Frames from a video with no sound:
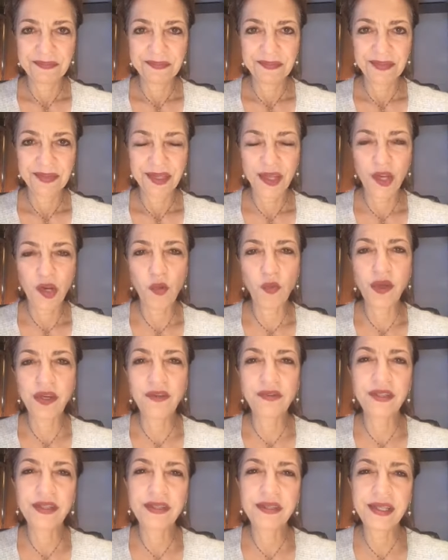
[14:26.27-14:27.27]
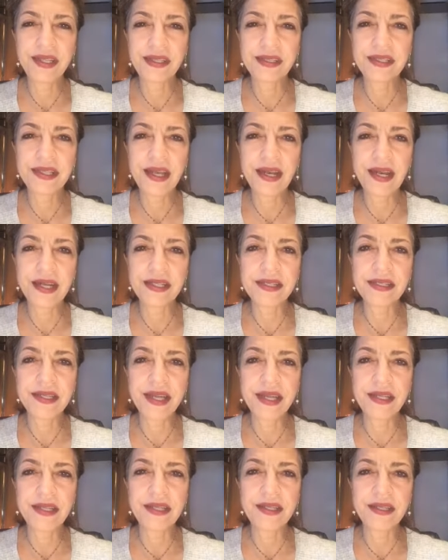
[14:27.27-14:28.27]
You know, one of the things that I say
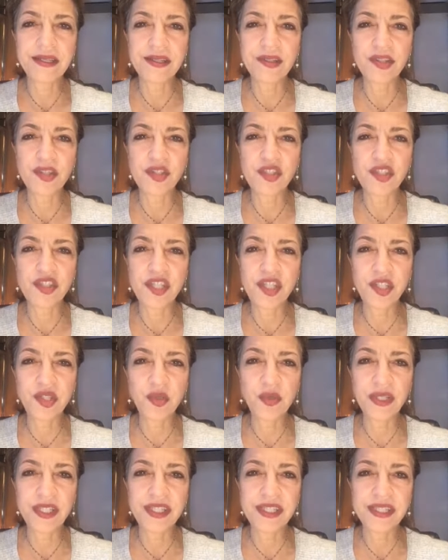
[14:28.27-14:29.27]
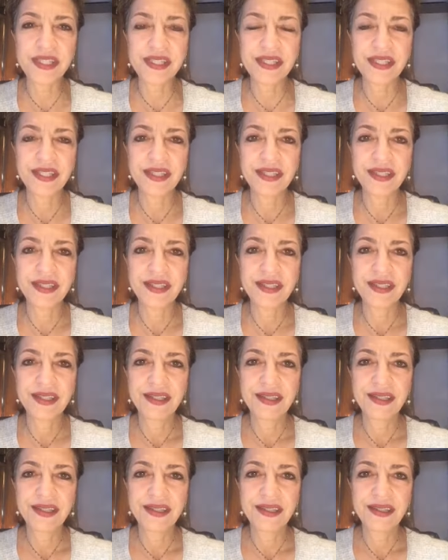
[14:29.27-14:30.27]
is secrets
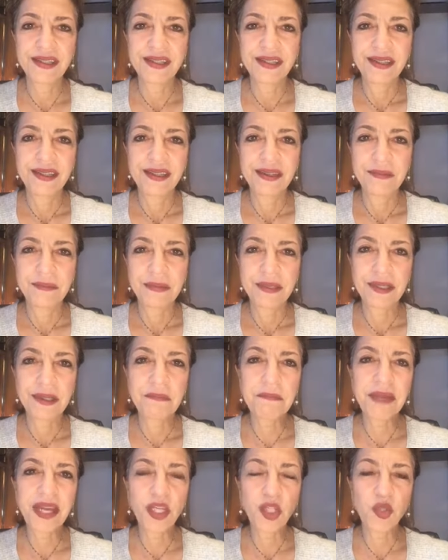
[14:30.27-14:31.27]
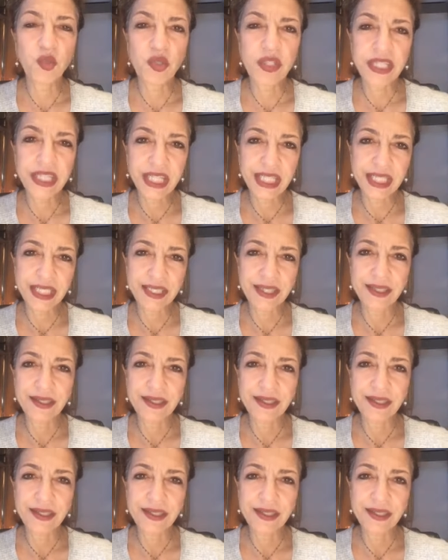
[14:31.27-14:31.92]
can make you sick.